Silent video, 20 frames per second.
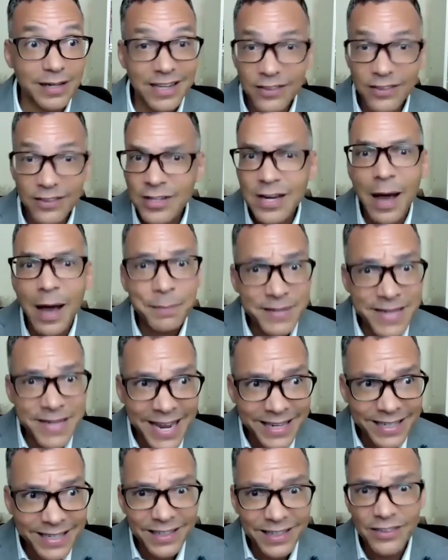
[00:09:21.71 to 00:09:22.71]
Is it
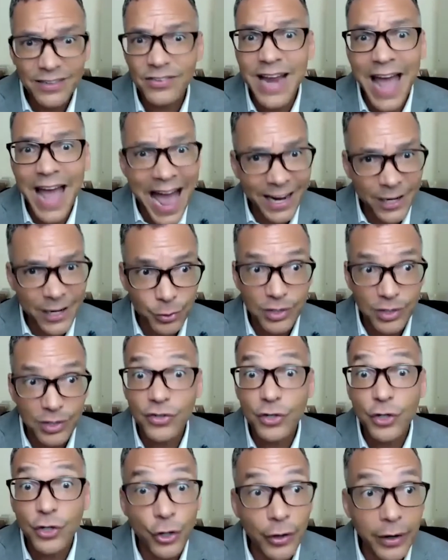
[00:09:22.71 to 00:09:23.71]
updated? Is it accurate? Is
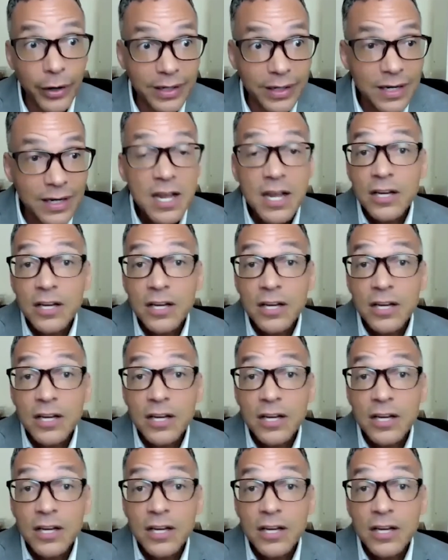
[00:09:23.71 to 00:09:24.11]
it current?